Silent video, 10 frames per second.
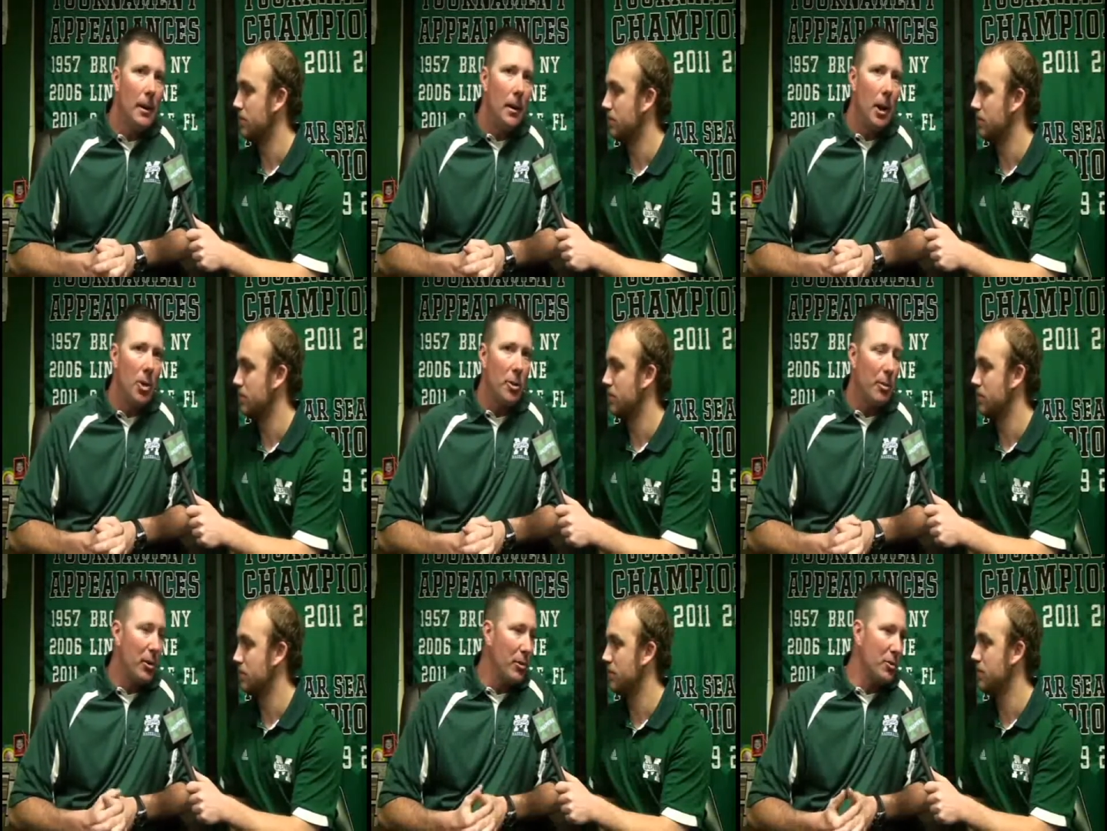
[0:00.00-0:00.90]
Speaker 1: Uh, to
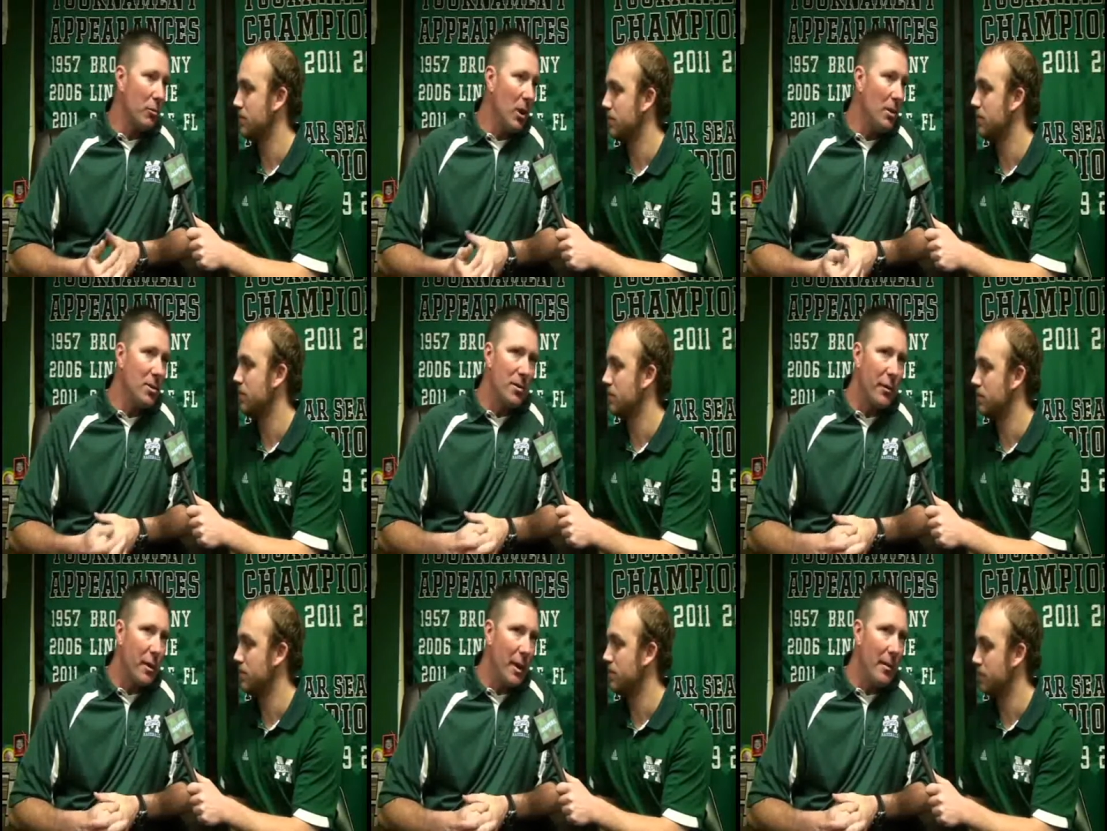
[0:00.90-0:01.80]
produce runs
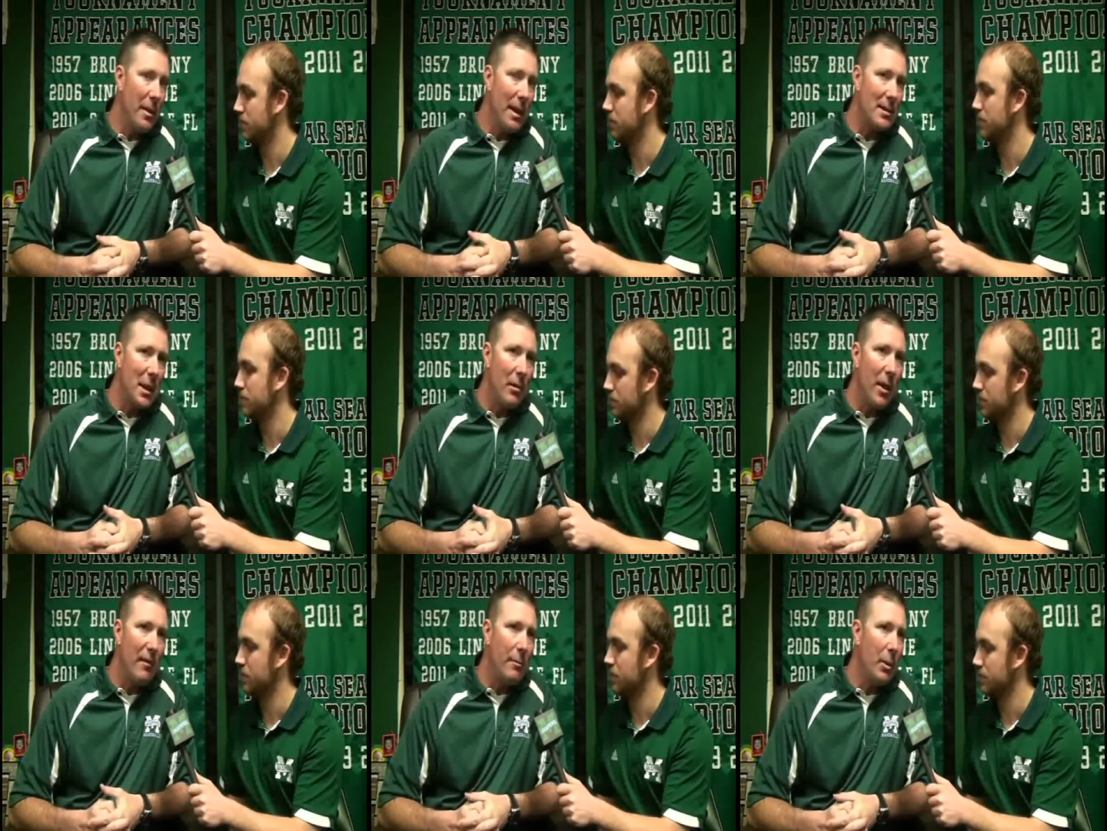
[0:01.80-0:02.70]
for them, and that's how
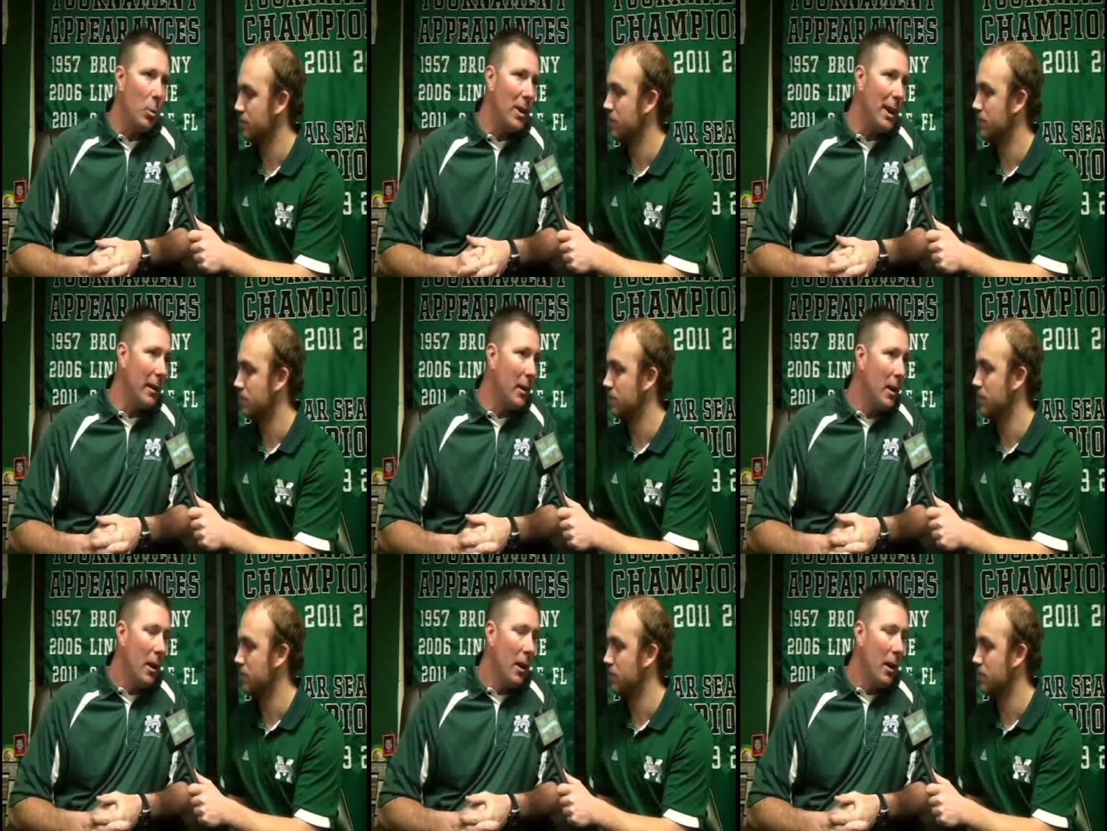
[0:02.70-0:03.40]
they've been winning.